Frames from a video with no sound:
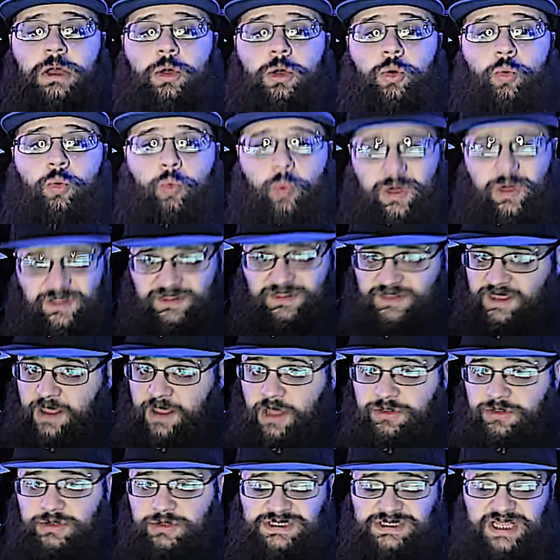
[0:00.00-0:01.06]
with the
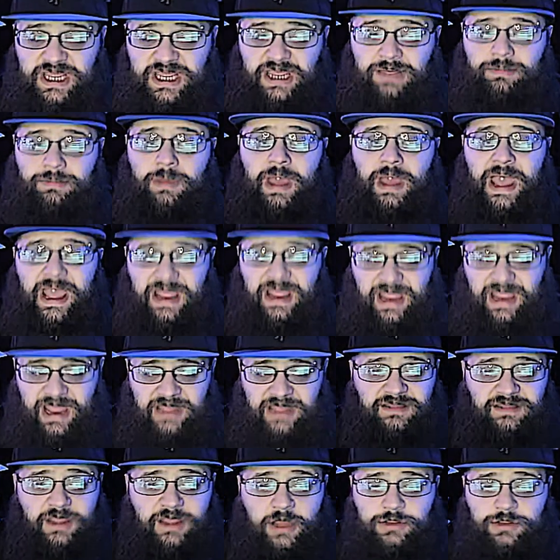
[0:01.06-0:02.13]
other team and get
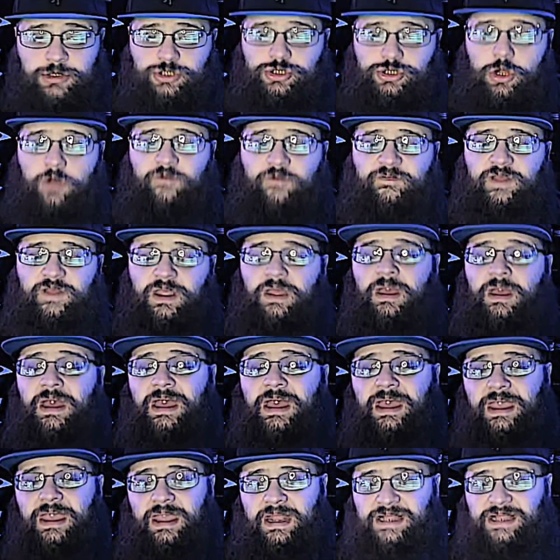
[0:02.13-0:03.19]
the other trophy.
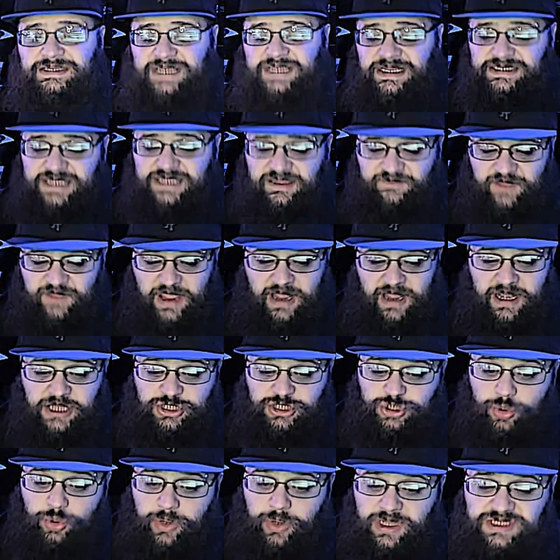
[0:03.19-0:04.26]
It is a deviating
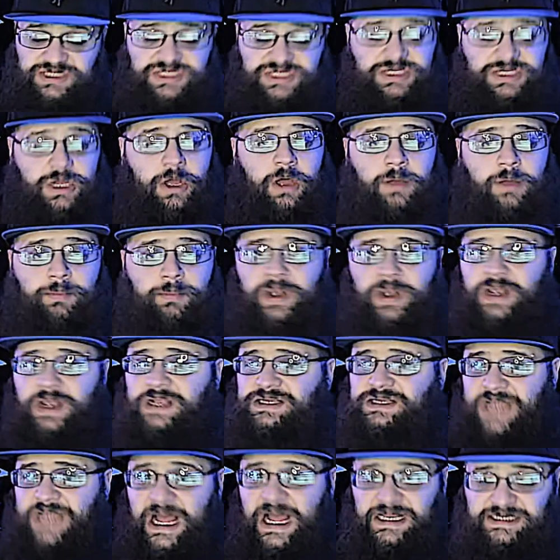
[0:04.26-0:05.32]
choice, but it is
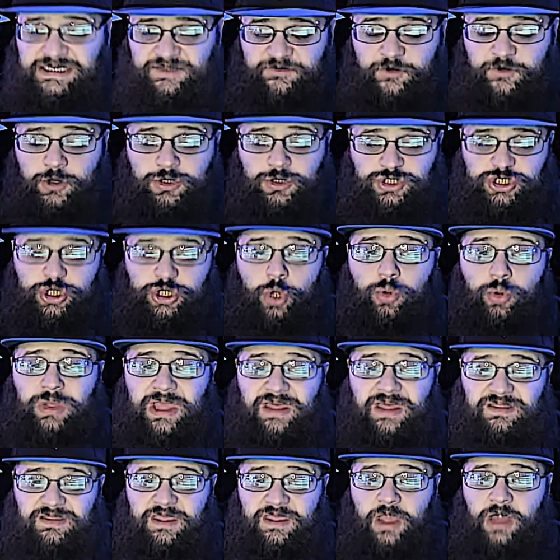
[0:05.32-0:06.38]
not difficult to go
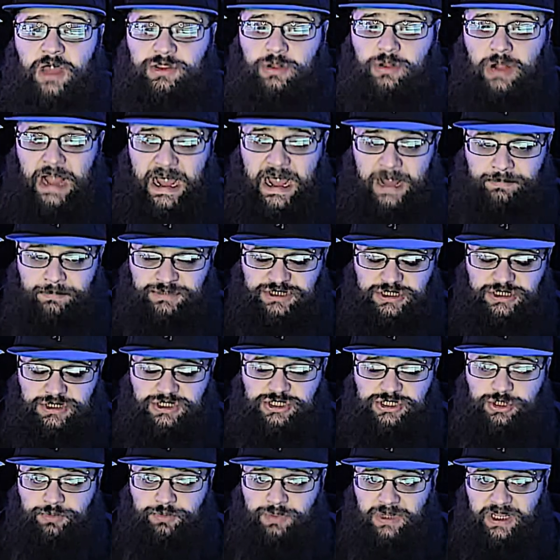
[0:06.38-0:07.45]
get the other option.
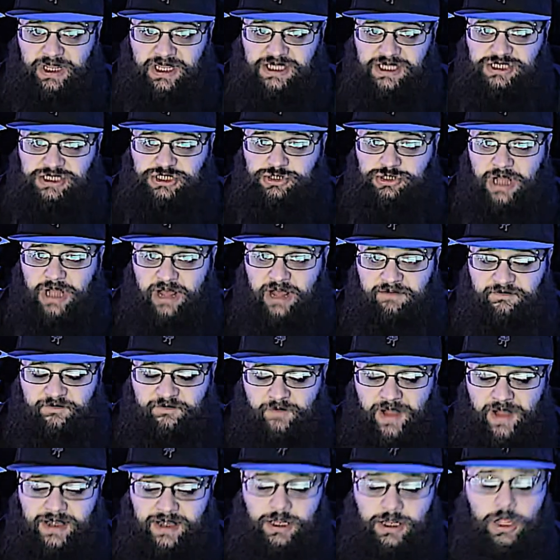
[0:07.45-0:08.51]
So please do not
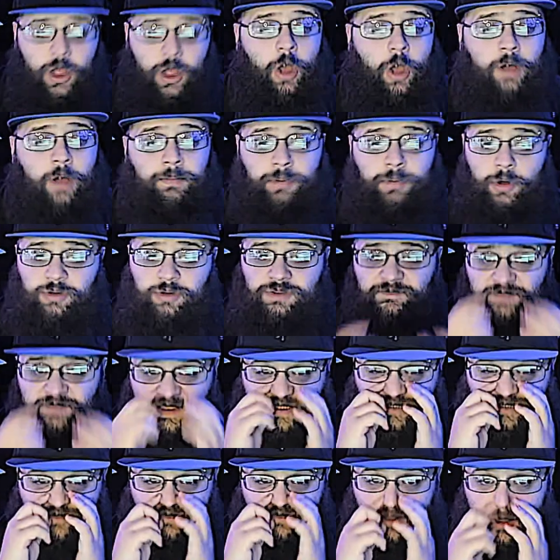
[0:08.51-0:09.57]
fret. Both of these
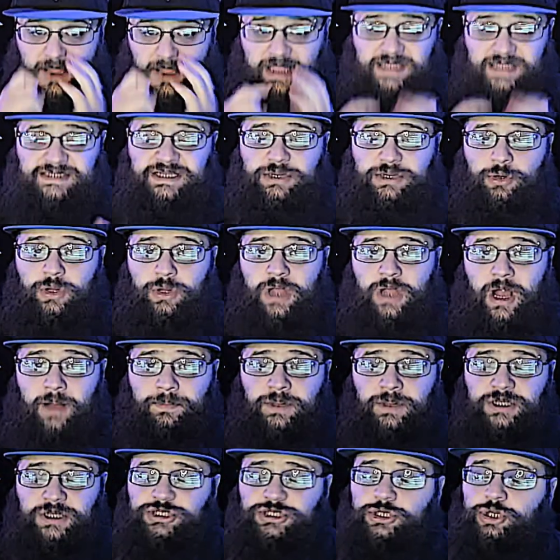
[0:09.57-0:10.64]
are very easy to
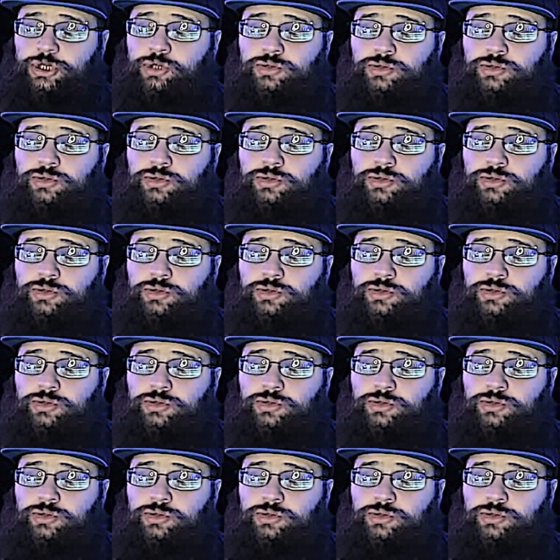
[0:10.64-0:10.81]
accomplish. You